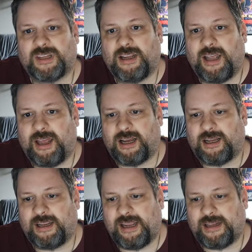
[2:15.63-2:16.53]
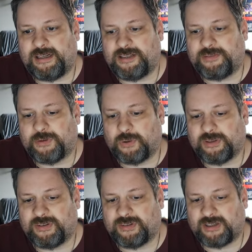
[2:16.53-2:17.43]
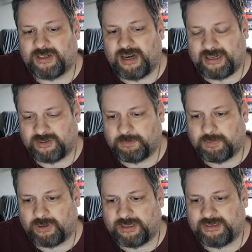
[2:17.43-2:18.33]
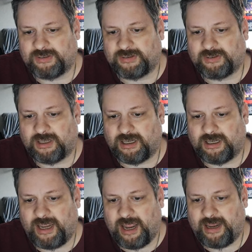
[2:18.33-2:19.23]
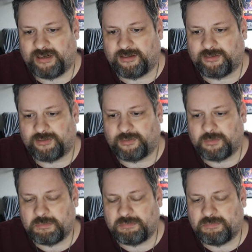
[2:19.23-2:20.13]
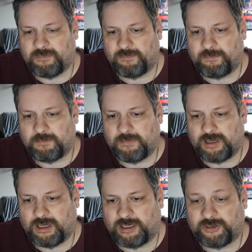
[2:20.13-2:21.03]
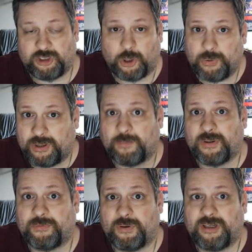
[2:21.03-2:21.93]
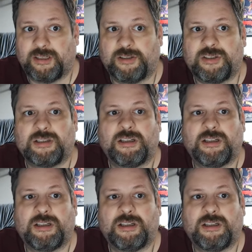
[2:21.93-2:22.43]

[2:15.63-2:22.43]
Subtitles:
And he focuses on their exploits and showed them the footage.